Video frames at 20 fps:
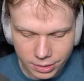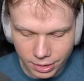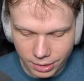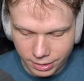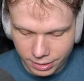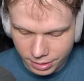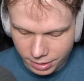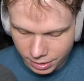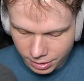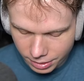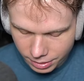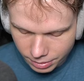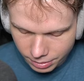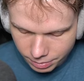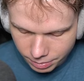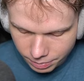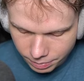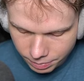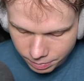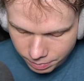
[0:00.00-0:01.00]
dusting
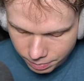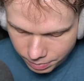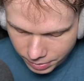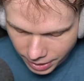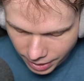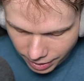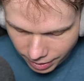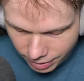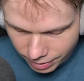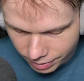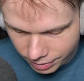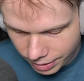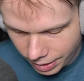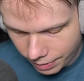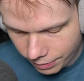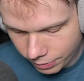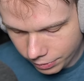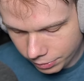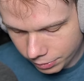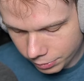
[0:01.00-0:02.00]
cans
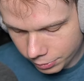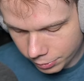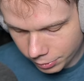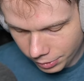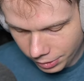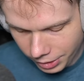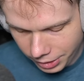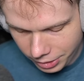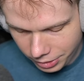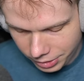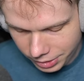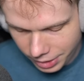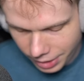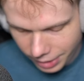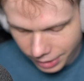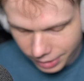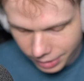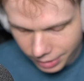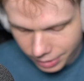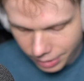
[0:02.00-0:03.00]
have little
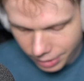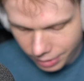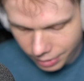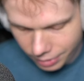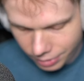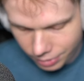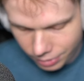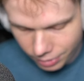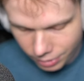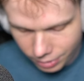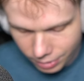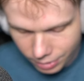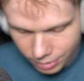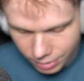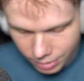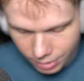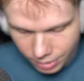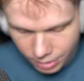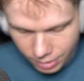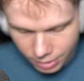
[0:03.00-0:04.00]
tiny nozzles
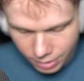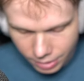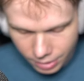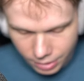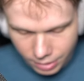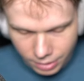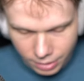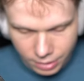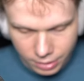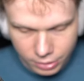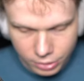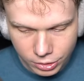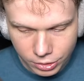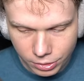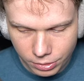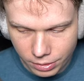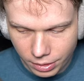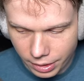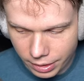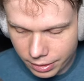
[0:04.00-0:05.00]
that
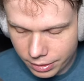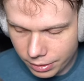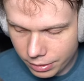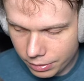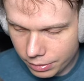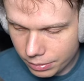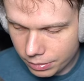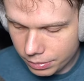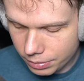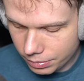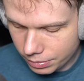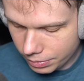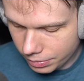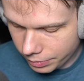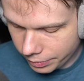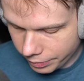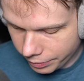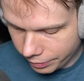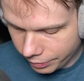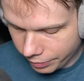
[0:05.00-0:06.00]
shoot like
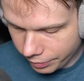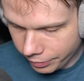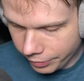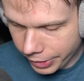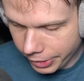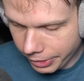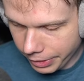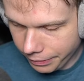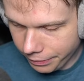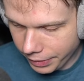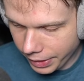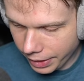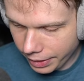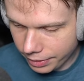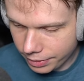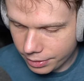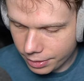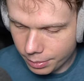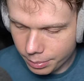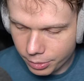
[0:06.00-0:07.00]
very
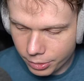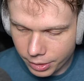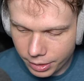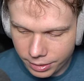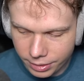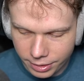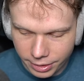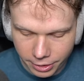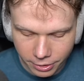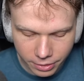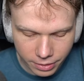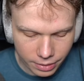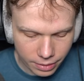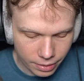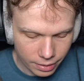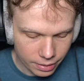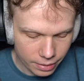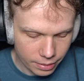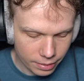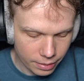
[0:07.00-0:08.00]
fast compressed air at
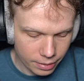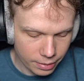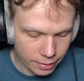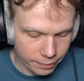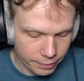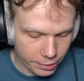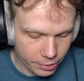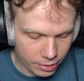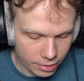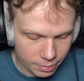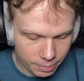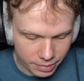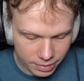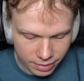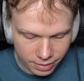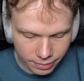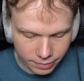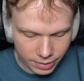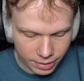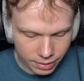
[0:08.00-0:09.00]
a, at a, in a very
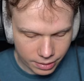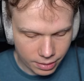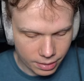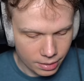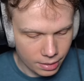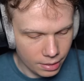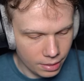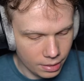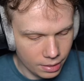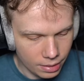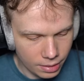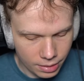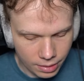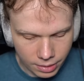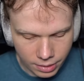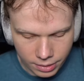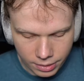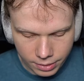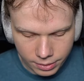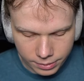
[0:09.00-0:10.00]
specific.
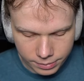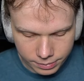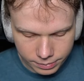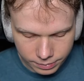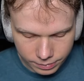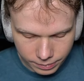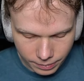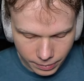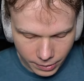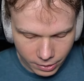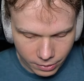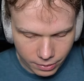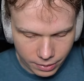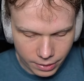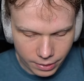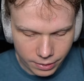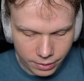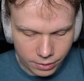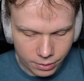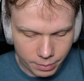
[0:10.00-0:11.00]

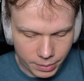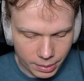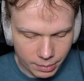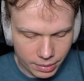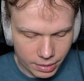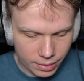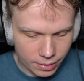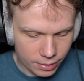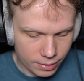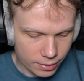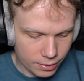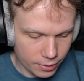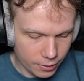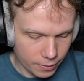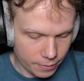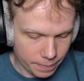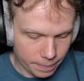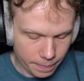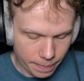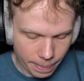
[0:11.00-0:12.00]
Okay, so maybe this. So.